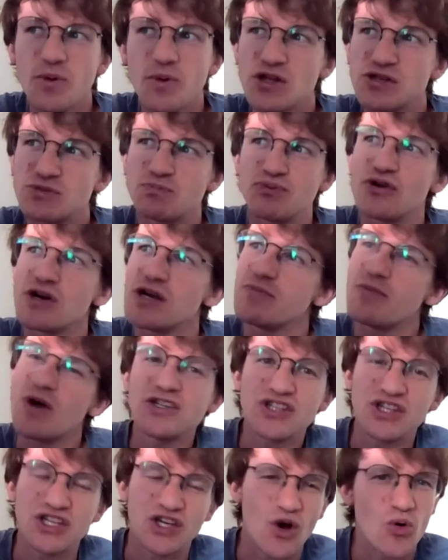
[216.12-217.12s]
is pretty
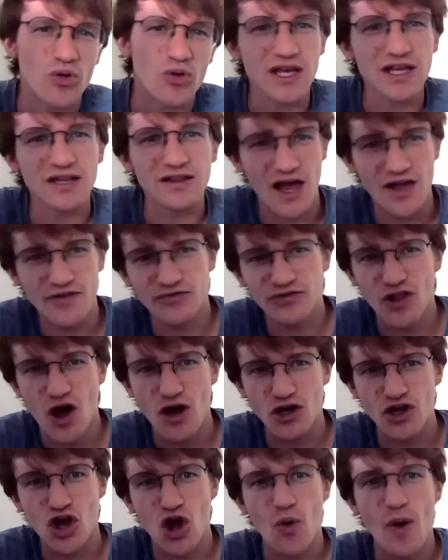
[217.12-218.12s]
much the only
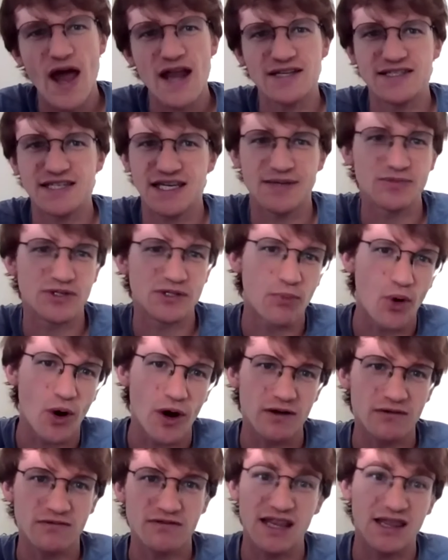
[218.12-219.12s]
lifelong co ed team
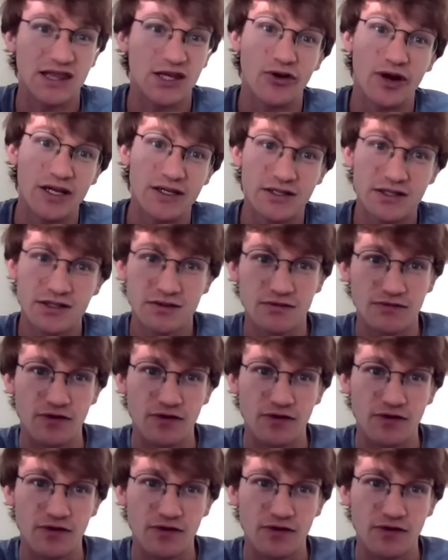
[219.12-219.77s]
sport that there is.